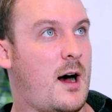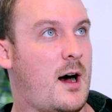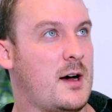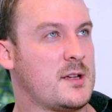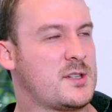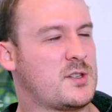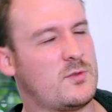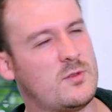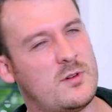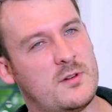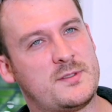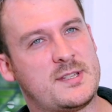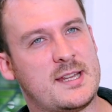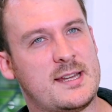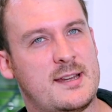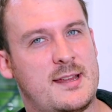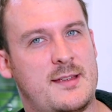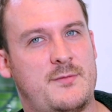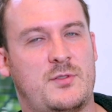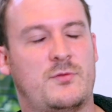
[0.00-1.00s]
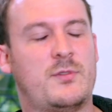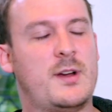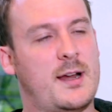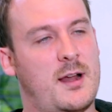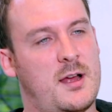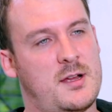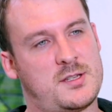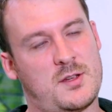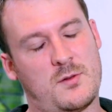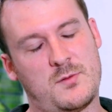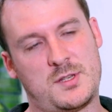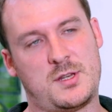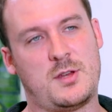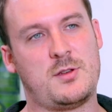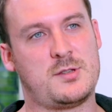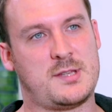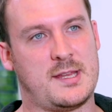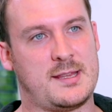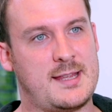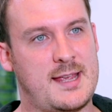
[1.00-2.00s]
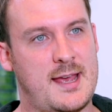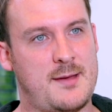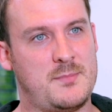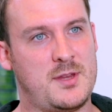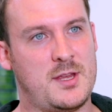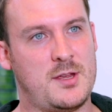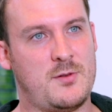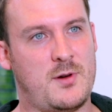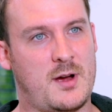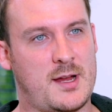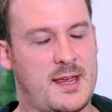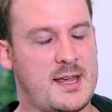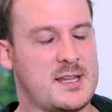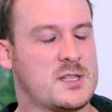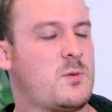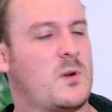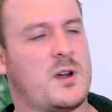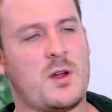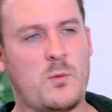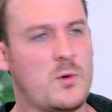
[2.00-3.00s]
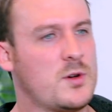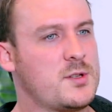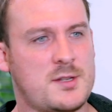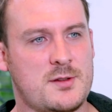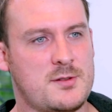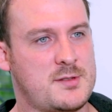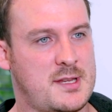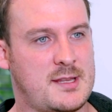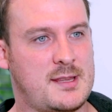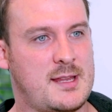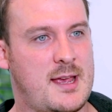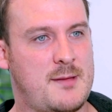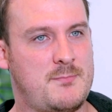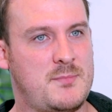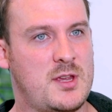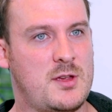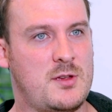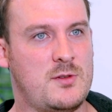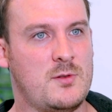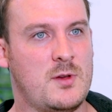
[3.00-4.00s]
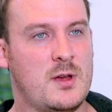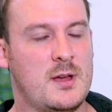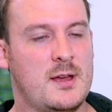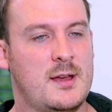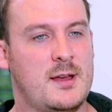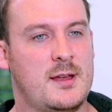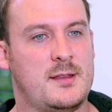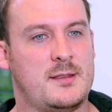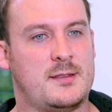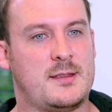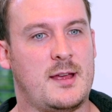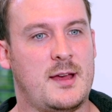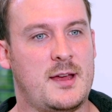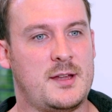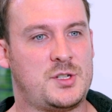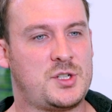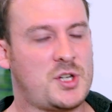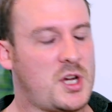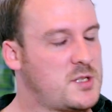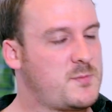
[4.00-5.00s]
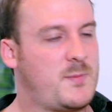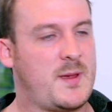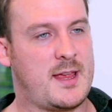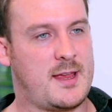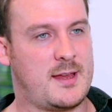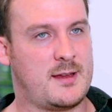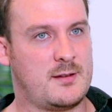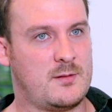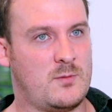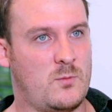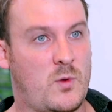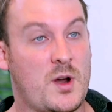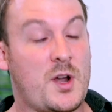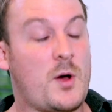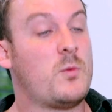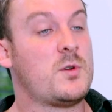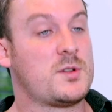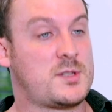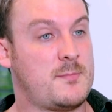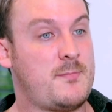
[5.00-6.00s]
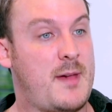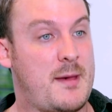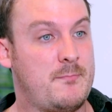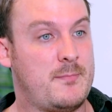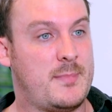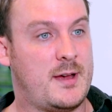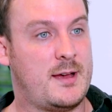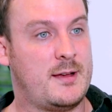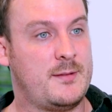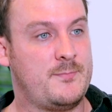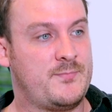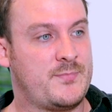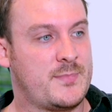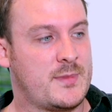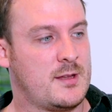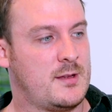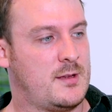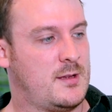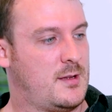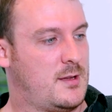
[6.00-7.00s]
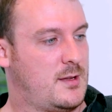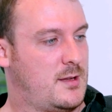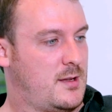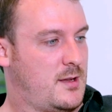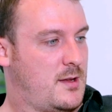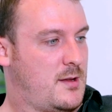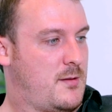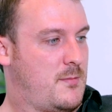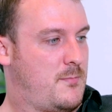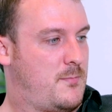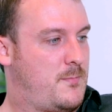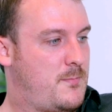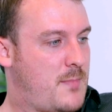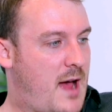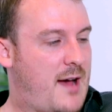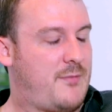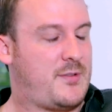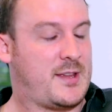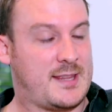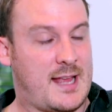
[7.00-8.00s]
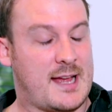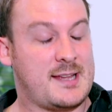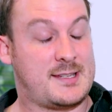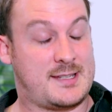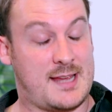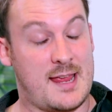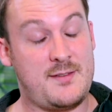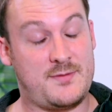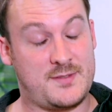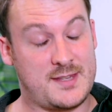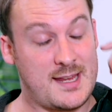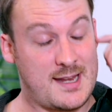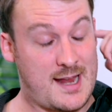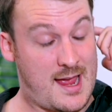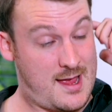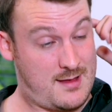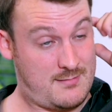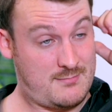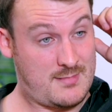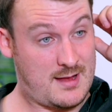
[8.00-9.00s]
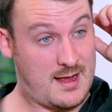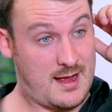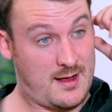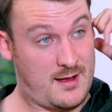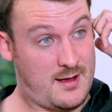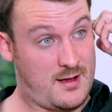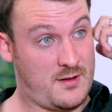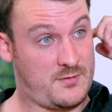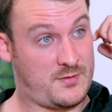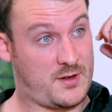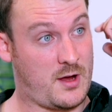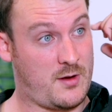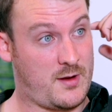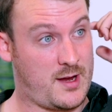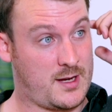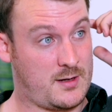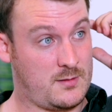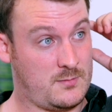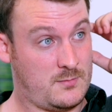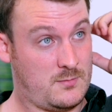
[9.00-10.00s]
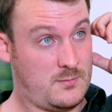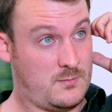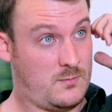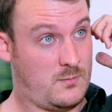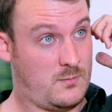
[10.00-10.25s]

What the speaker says: I sort of didn't even realise I was using the MU, I guess, when I was using the MU. Just being, when I was a member, having that safety net of going,